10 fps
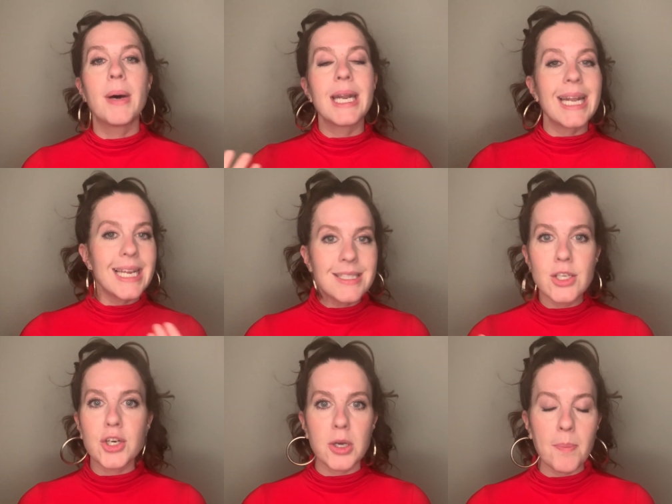But it is
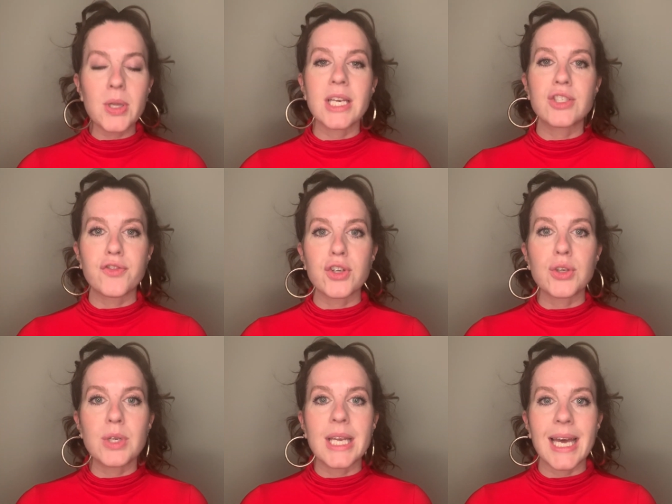a good place for
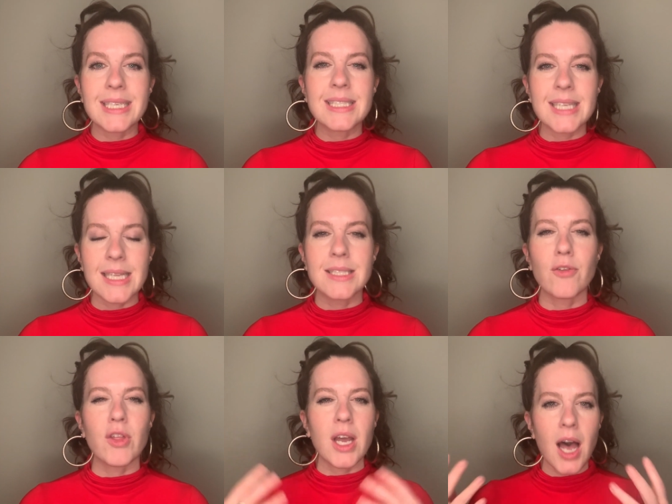you to get a sense
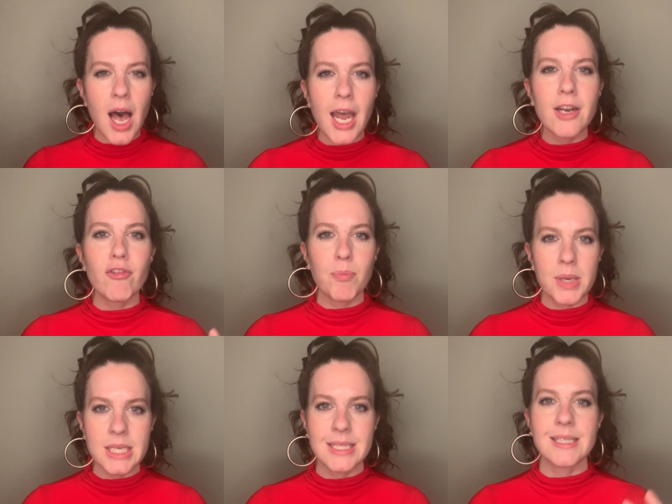of the kind of
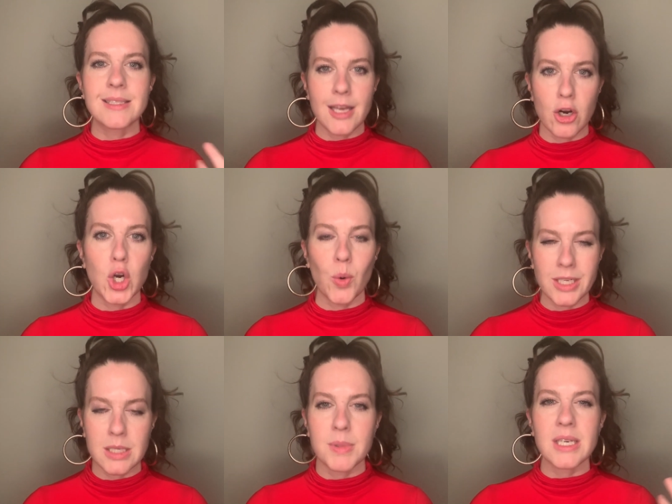pieces they're
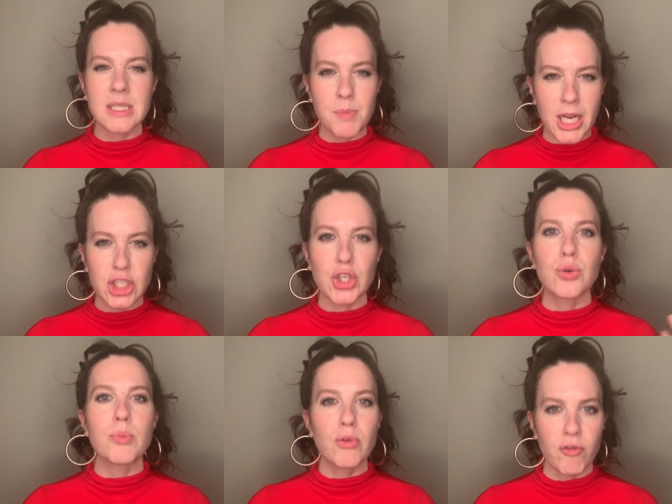going to be expecting
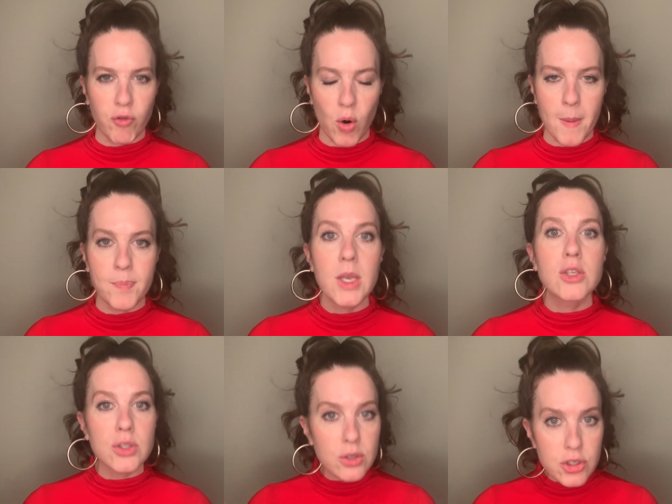you to perform.
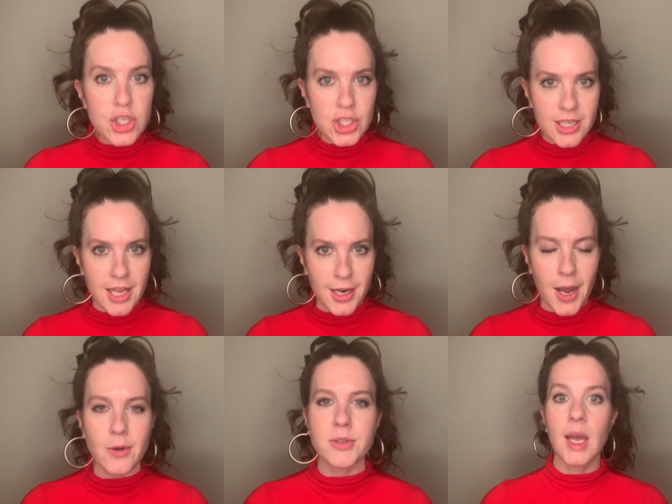So you should check that
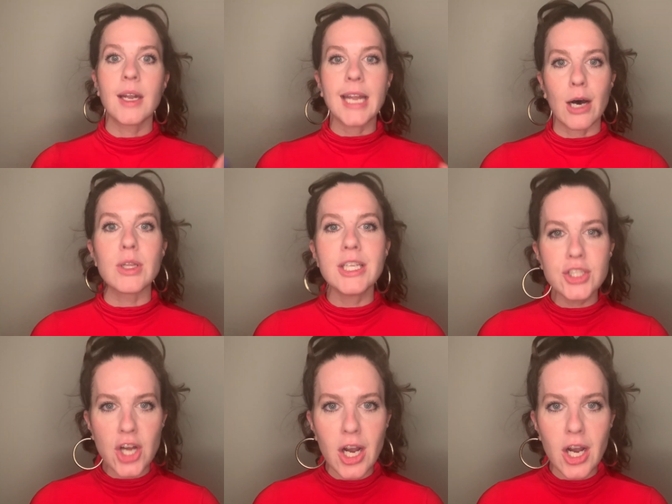out. Now, let's